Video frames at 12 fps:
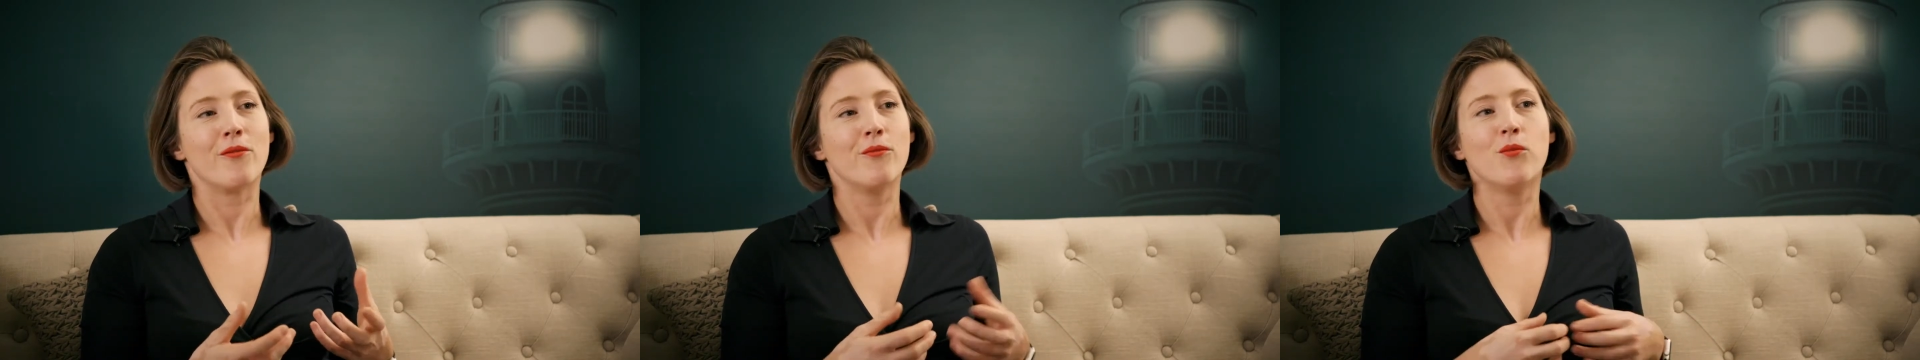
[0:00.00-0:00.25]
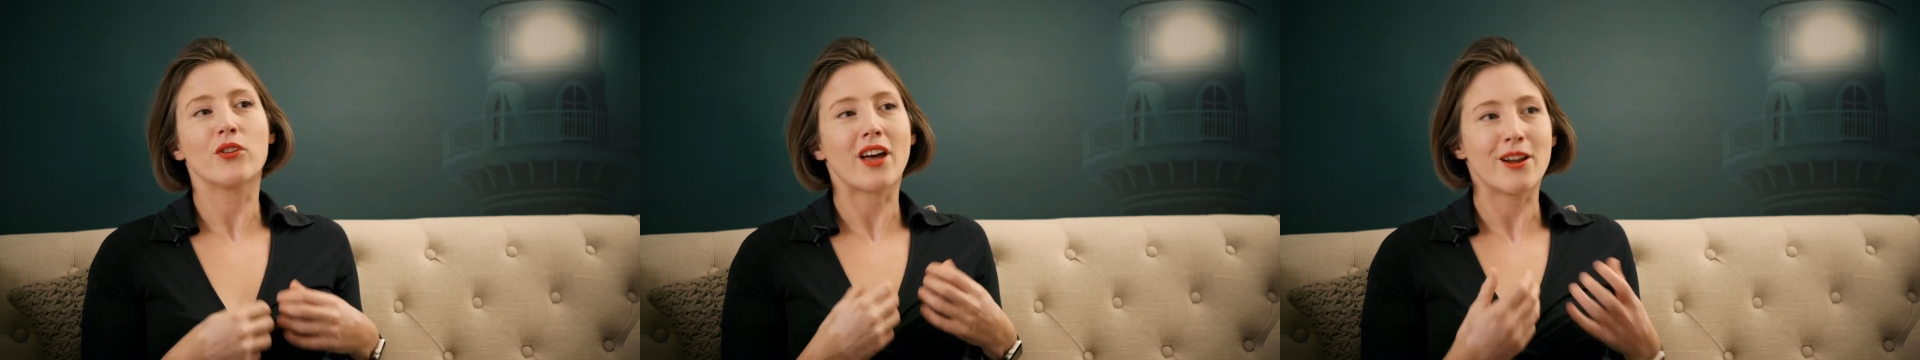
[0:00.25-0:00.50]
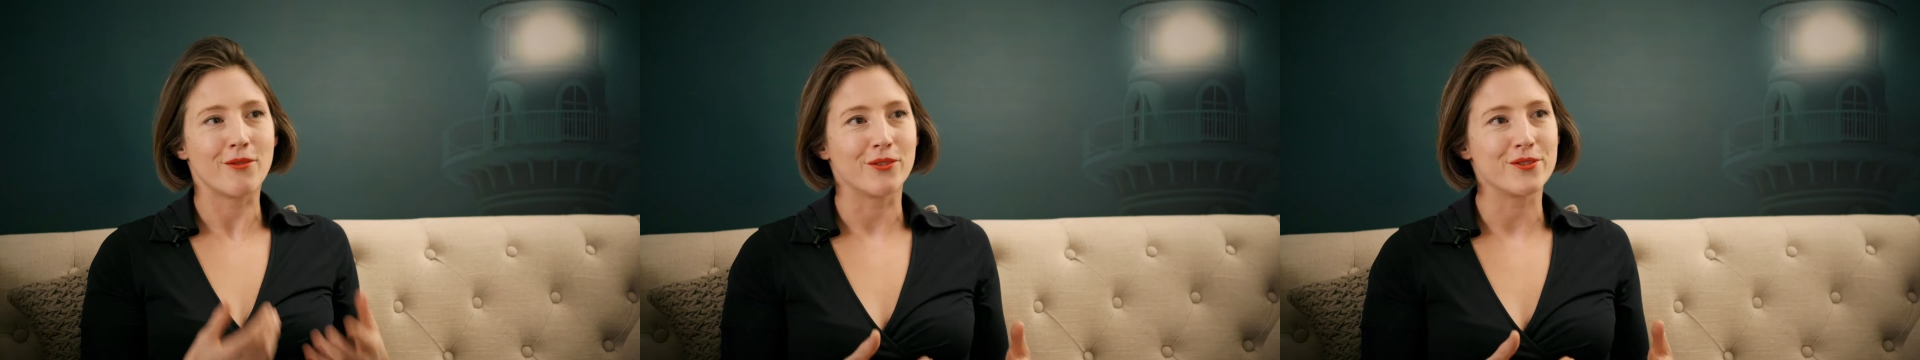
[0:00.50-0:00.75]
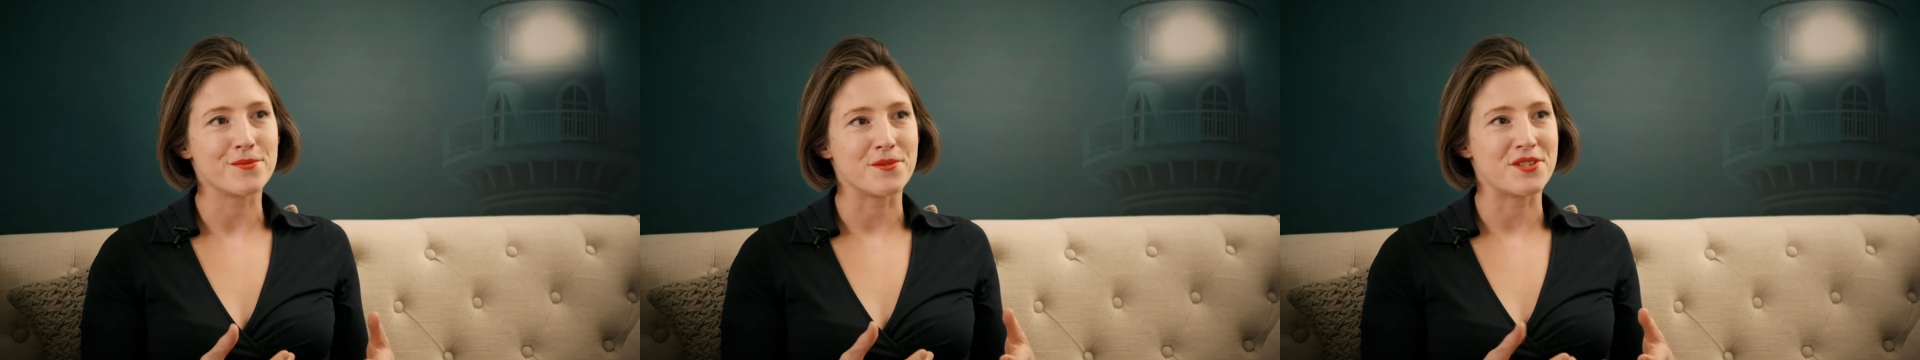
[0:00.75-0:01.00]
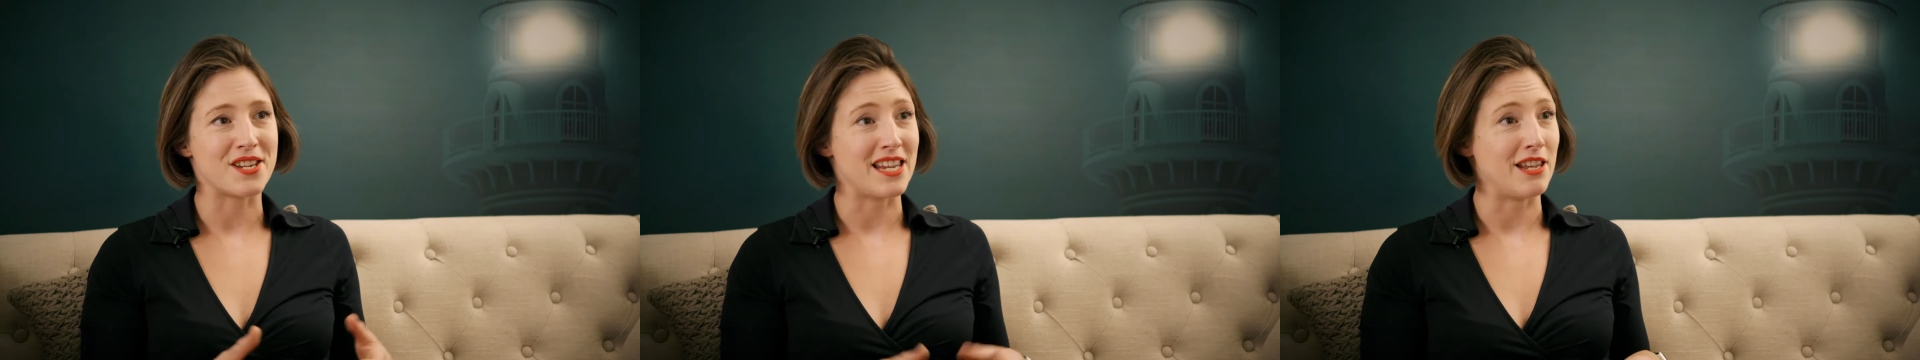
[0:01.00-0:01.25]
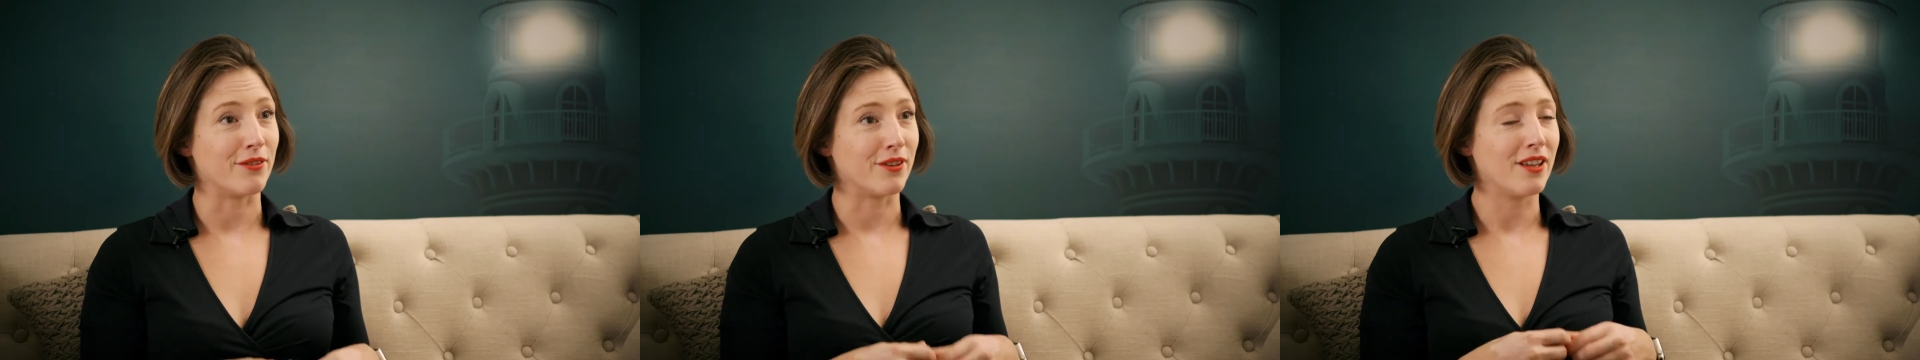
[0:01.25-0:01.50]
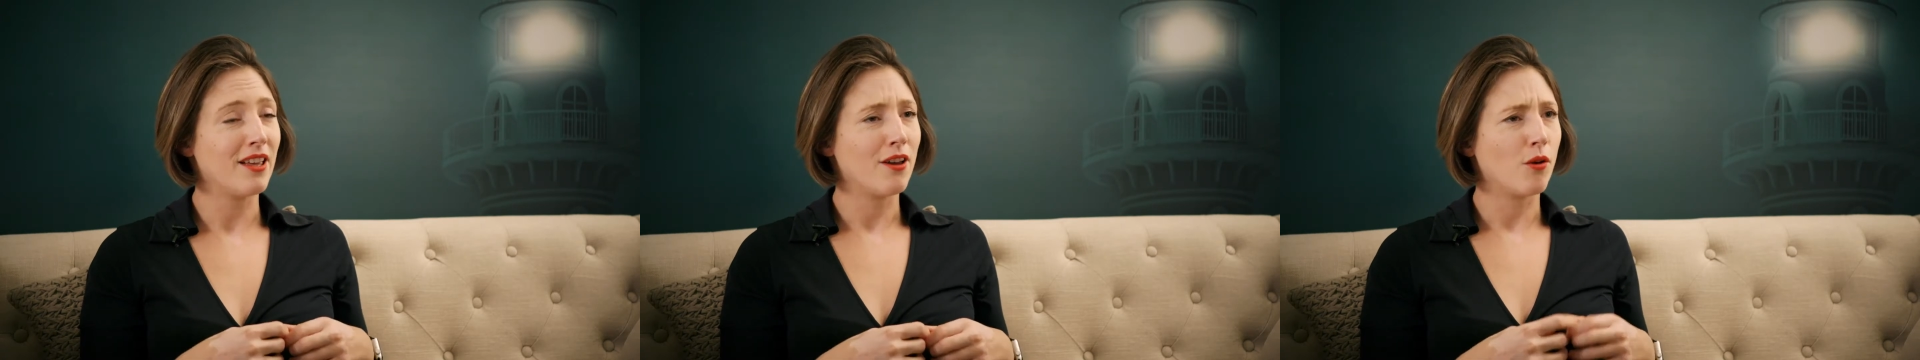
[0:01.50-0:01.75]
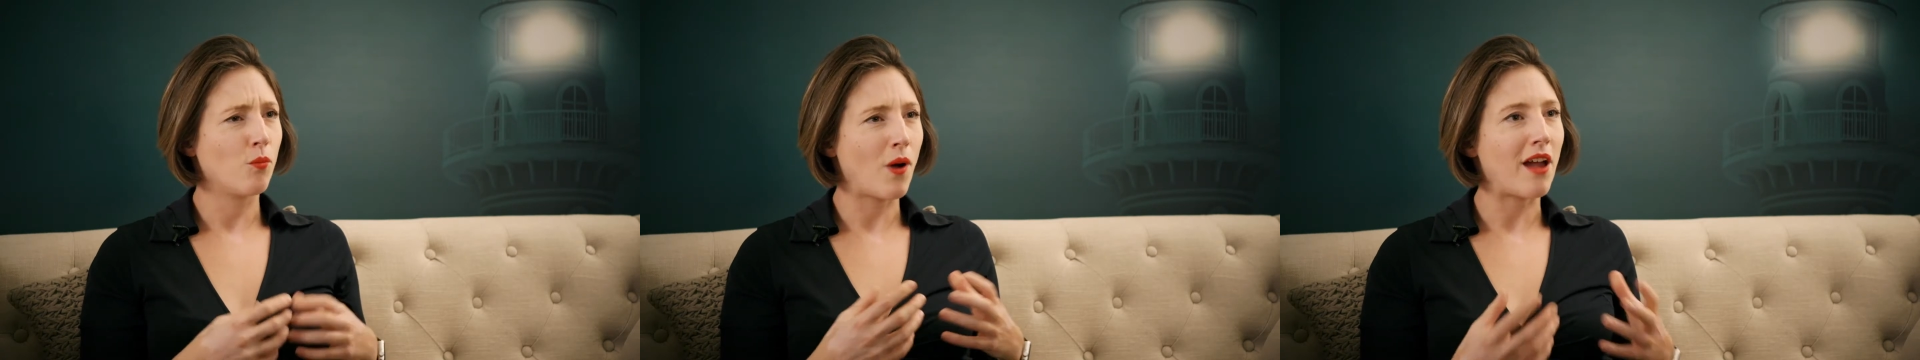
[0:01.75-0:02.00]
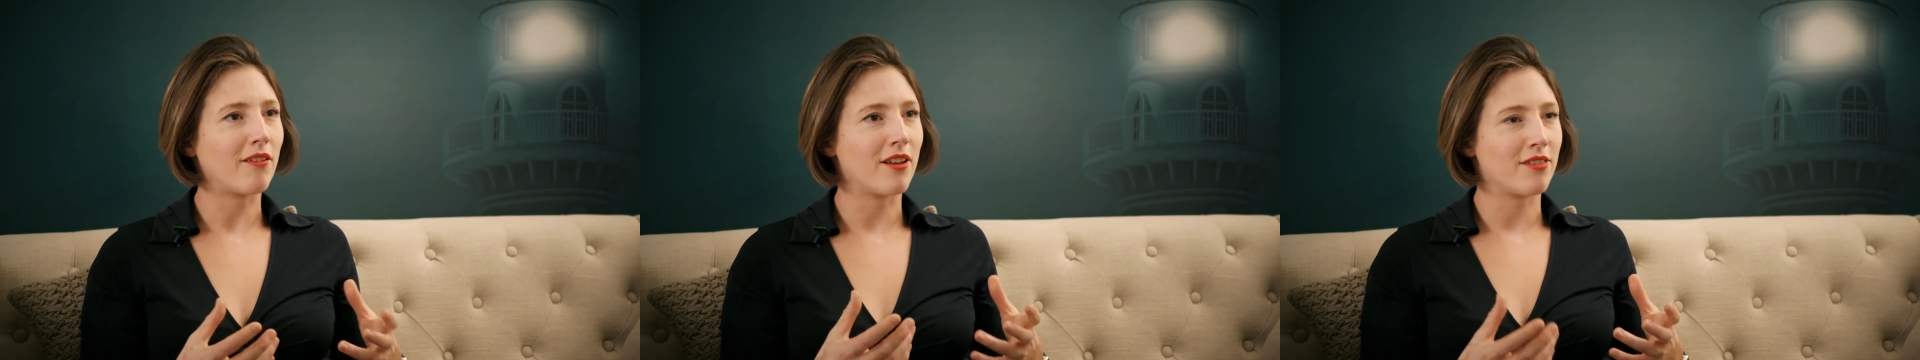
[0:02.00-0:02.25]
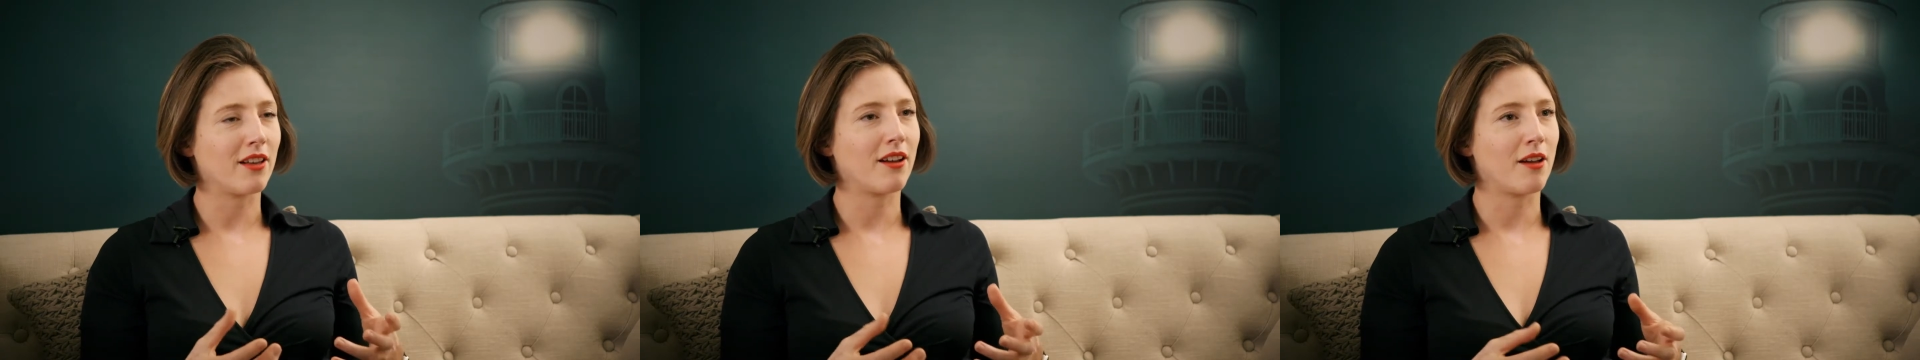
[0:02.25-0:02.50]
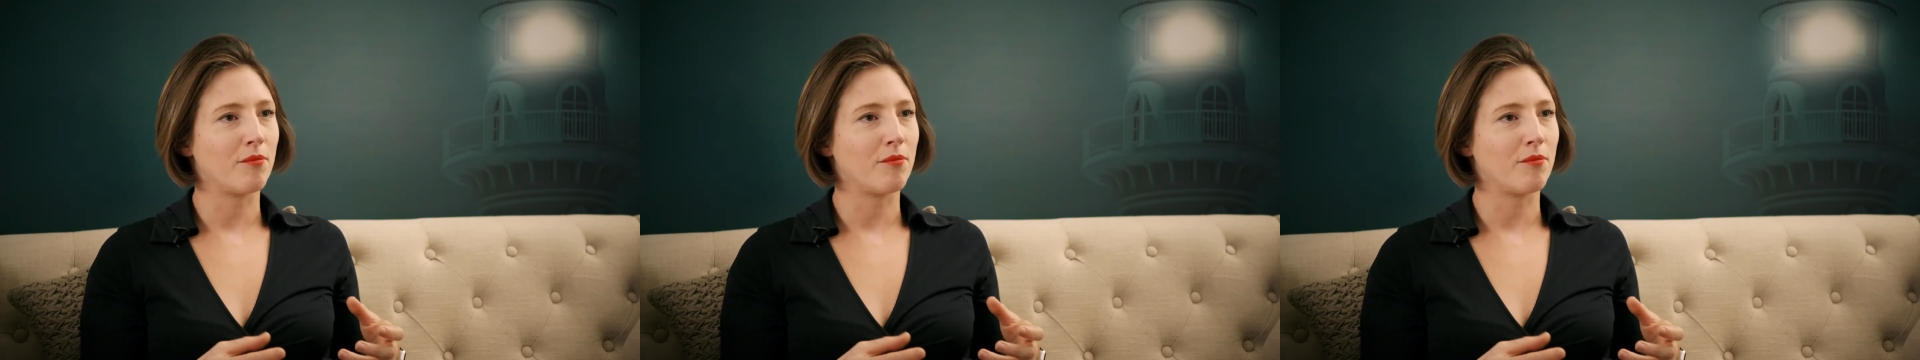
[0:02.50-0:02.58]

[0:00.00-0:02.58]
what I want to achieve and where I think